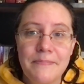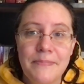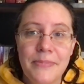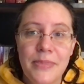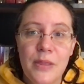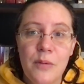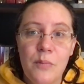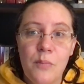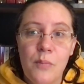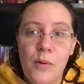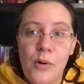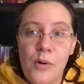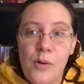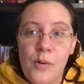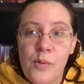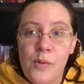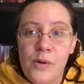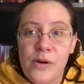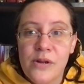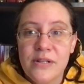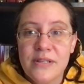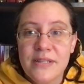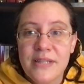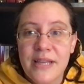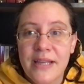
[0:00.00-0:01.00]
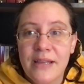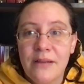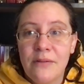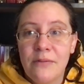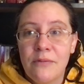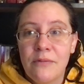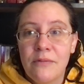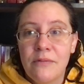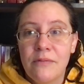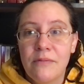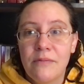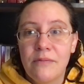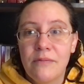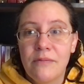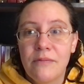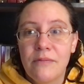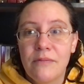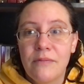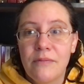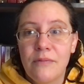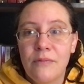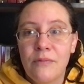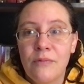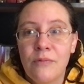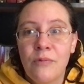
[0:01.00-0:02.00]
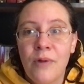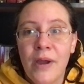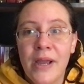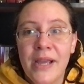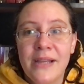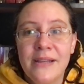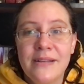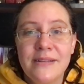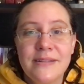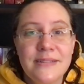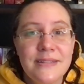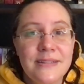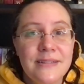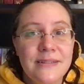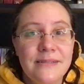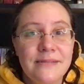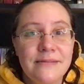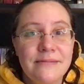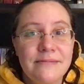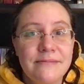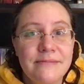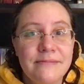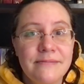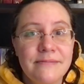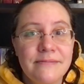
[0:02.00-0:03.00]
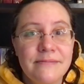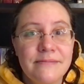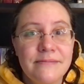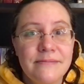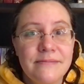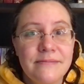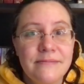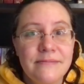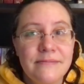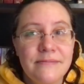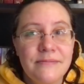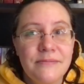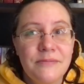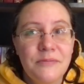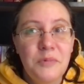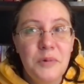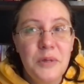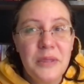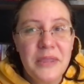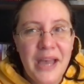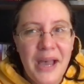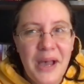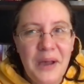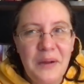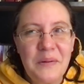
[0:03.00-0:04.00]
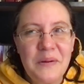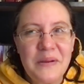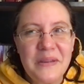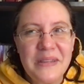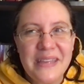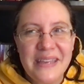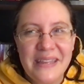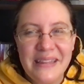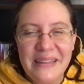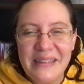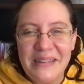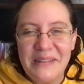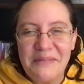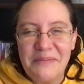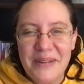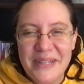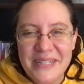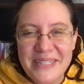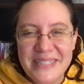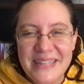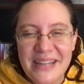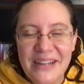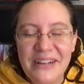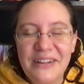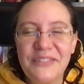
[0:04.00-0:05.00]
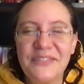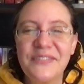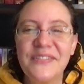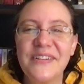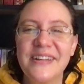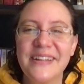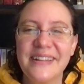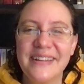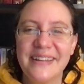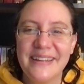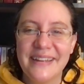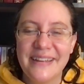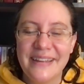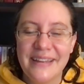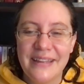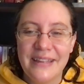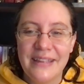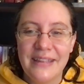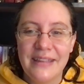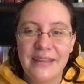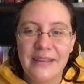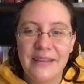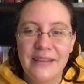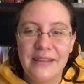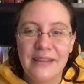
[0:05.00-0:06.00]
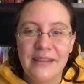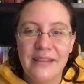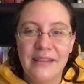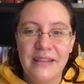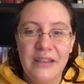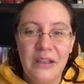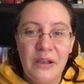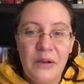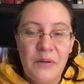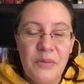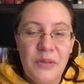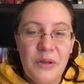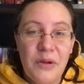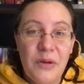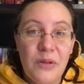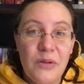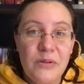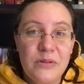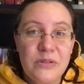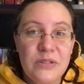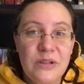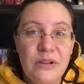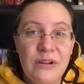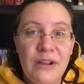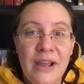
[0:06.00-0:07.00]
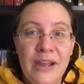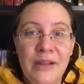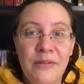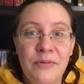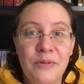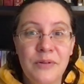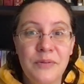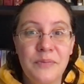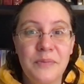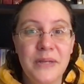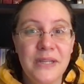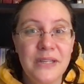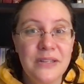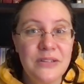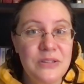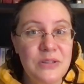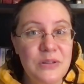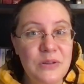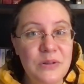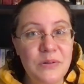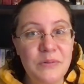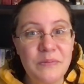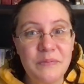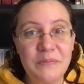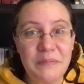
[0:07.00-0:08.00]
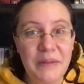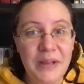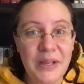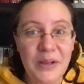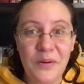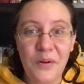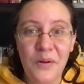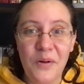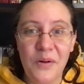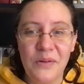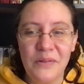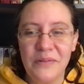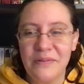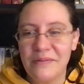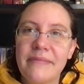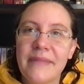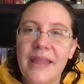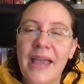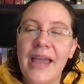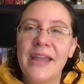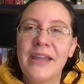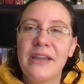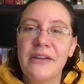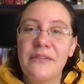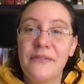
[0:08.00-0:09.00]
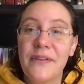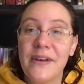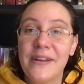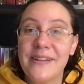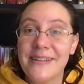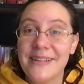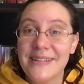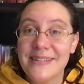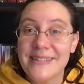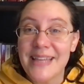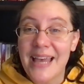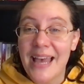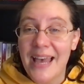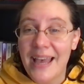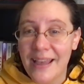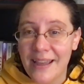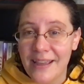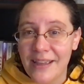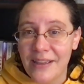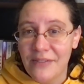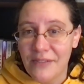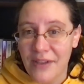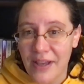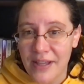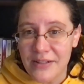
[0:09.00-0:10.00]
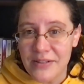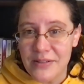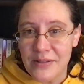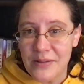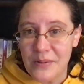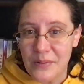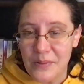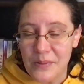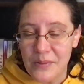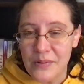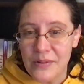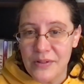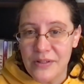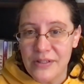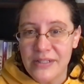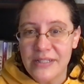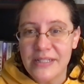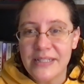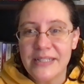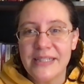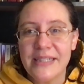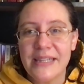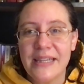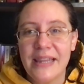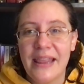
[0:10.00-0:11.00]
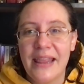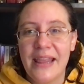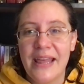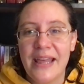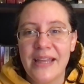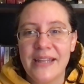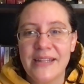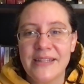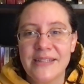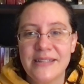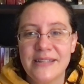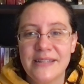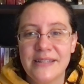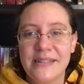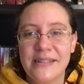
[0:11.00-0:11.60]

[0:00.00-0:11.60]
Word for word: the more words I write without killing myself, you know, the closer I will be to my goal. I have found as I have gotten older that